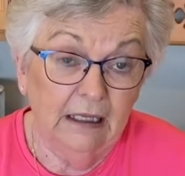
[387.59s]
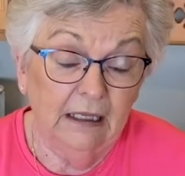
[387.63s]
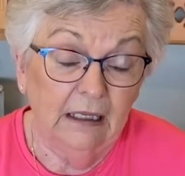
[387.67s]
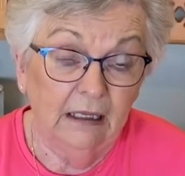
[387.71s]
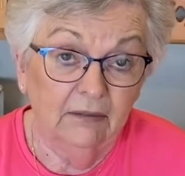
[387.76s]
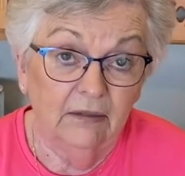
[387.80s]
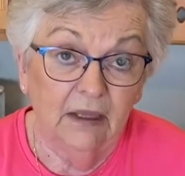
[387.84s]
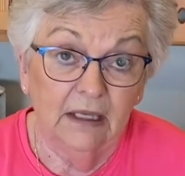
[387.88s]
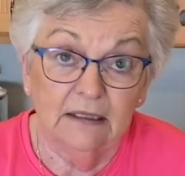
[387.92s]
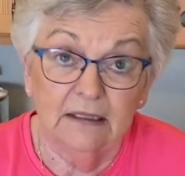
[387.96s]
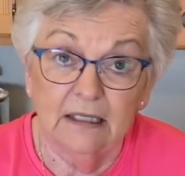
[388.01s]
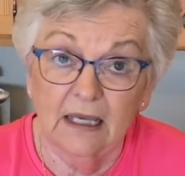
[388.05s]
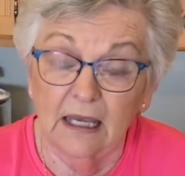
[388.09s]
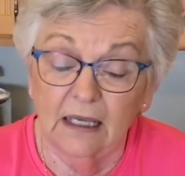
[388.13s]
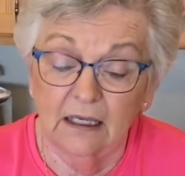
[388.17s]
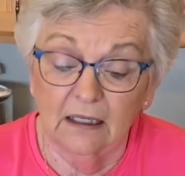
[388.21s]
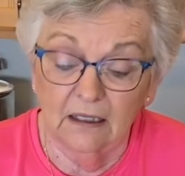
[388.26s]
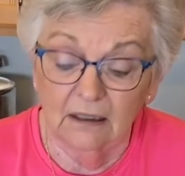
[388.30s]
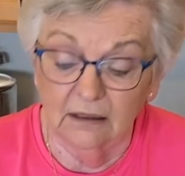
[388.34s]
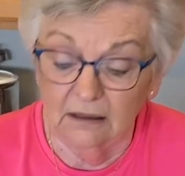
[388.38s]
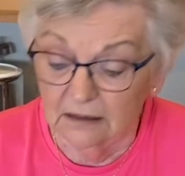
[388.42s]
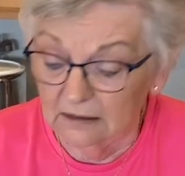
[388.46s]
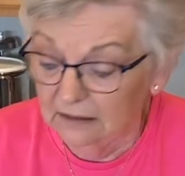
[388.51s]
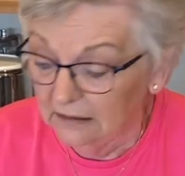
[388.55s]
They take
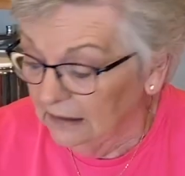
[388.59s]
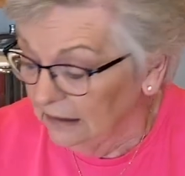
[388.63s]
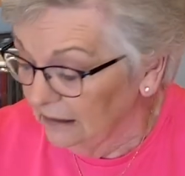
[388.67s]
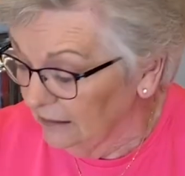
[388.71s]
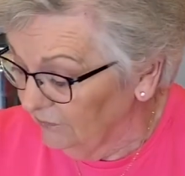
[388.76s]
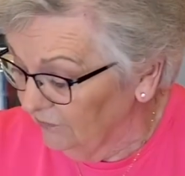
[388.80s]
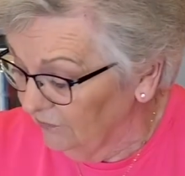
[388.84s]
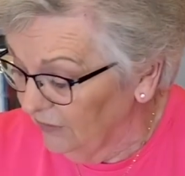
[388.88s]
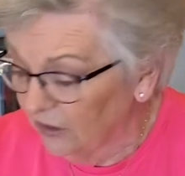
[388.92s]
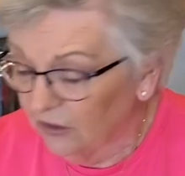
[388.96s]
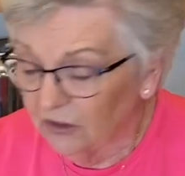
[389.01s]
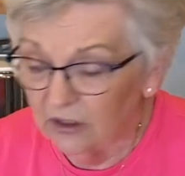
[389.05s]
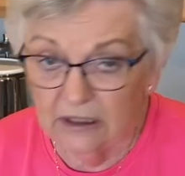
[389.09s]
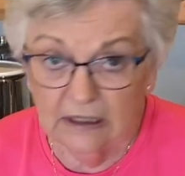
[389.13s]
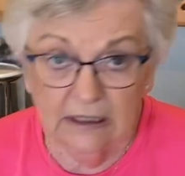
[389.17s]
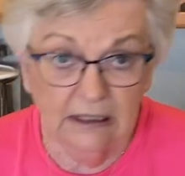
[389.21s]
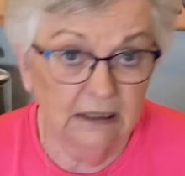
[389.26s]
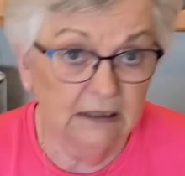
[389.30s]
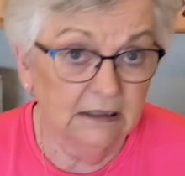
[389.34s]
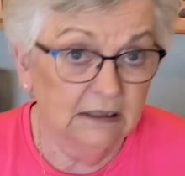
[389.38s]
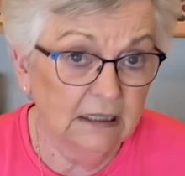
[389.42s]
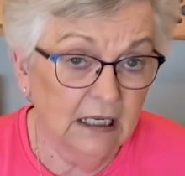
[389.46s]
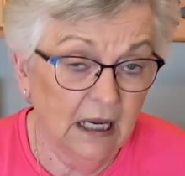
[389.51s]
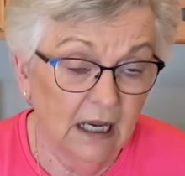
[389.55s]
very
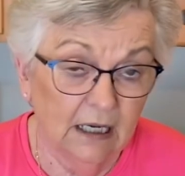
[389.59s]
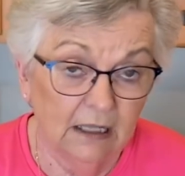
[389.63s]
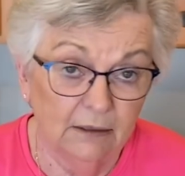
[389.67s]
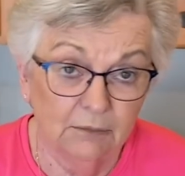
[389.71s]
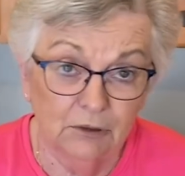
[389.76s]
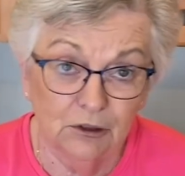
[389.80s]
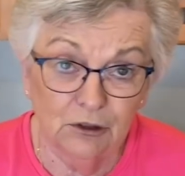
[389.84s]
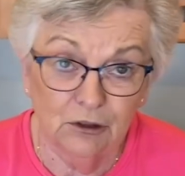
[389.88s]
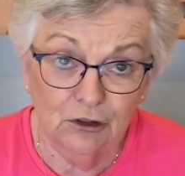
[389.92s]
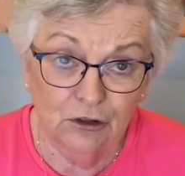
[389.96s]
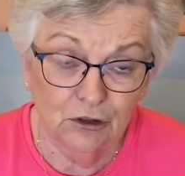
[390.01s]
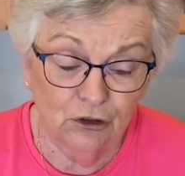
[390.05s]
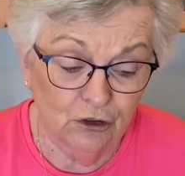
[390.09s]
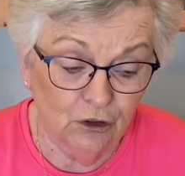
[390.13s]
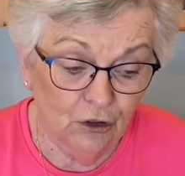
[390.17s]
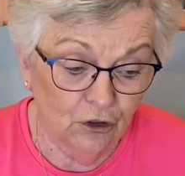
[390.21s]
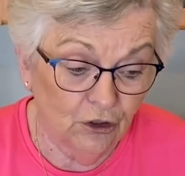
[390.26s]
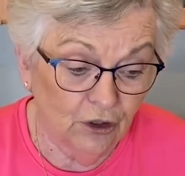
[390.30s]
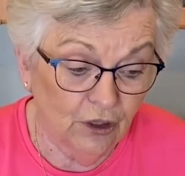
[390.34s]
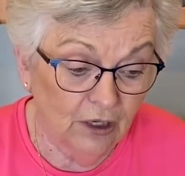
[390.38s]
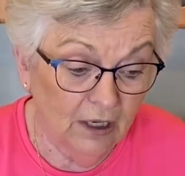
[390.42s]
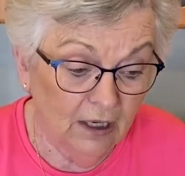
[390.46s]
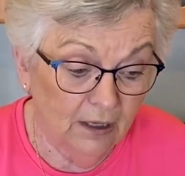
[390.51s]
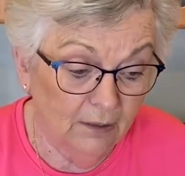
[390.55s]
little time to
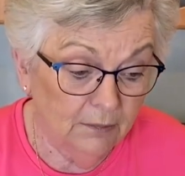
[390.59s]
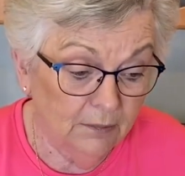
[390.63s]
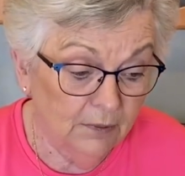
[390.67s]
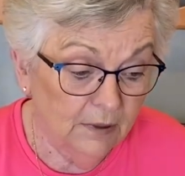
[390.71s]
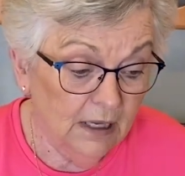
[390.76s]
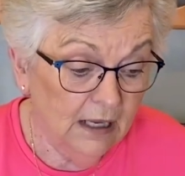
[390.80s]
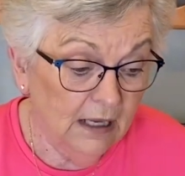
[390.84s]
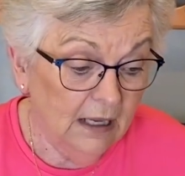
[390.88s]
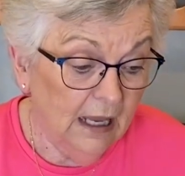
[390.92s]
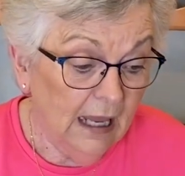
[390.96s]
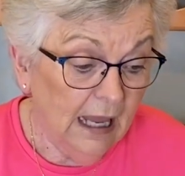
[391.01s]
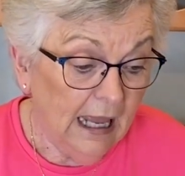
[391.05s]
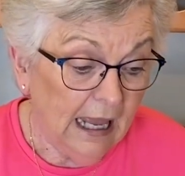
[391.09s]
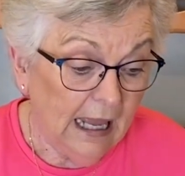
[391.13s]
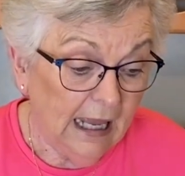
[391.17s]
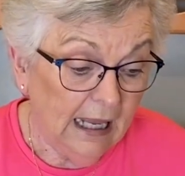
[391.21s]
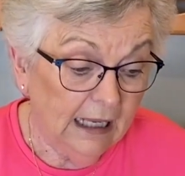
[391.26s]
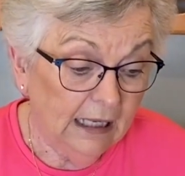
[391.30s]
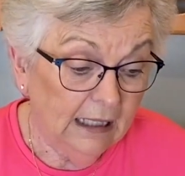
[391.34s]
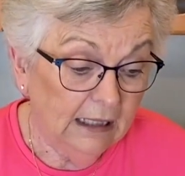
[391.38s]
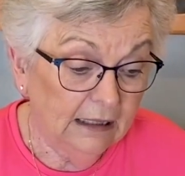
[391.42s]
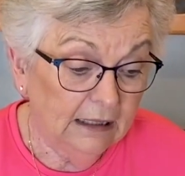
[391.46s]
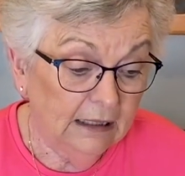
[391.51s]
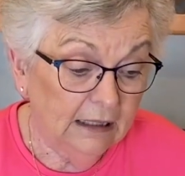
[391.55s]
stir up,
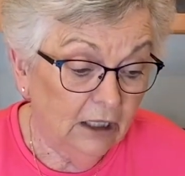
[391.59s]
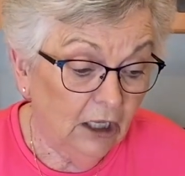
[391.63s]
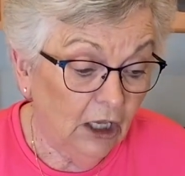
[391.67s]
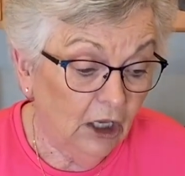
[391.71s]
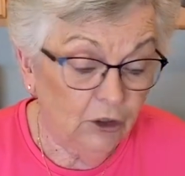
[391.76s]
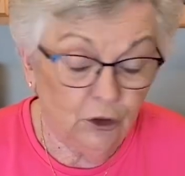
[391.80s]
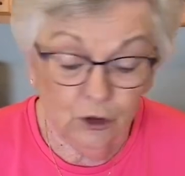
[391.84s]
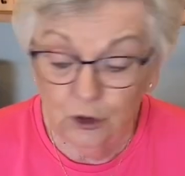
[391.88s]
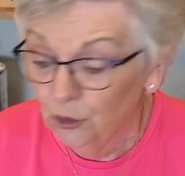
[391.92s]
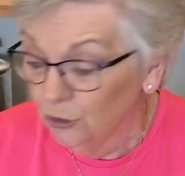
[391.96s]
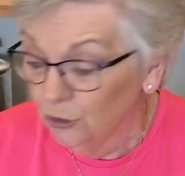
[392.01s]
and you